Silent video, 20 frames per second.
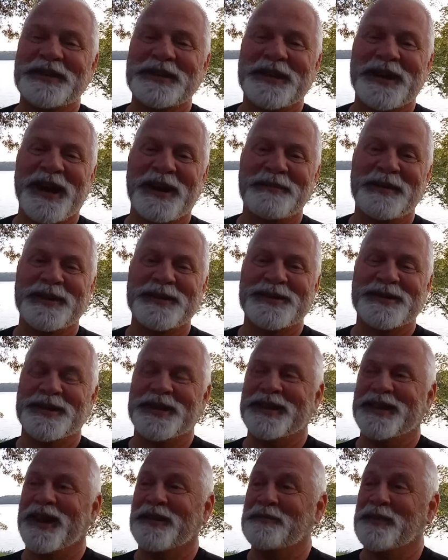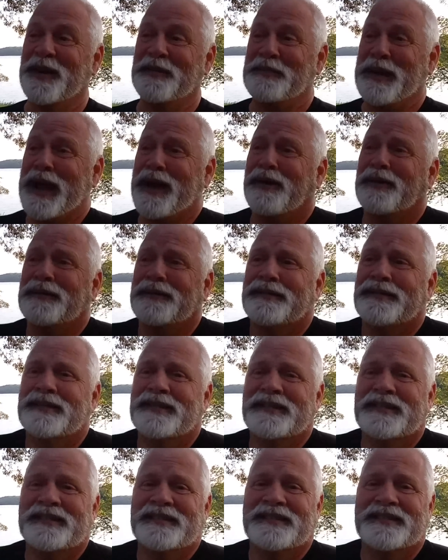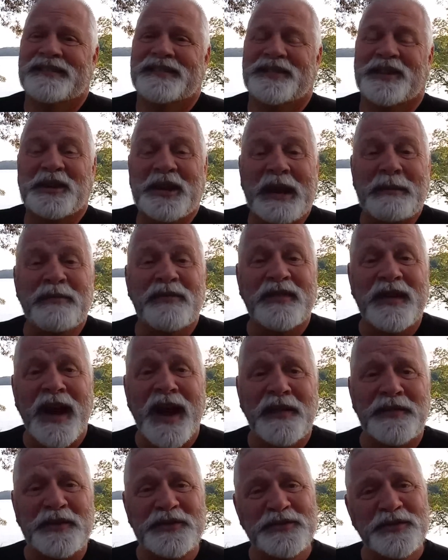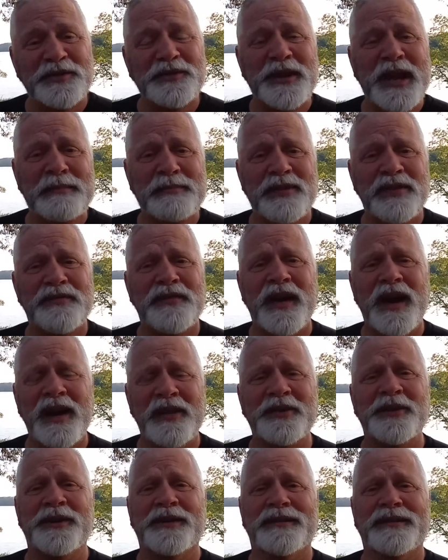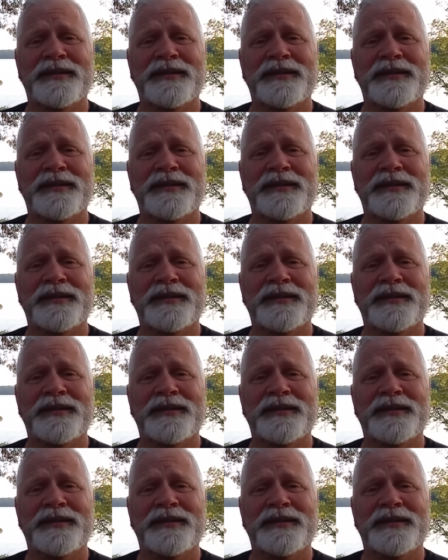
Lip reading: comments that about the name of God, the true name of the Father.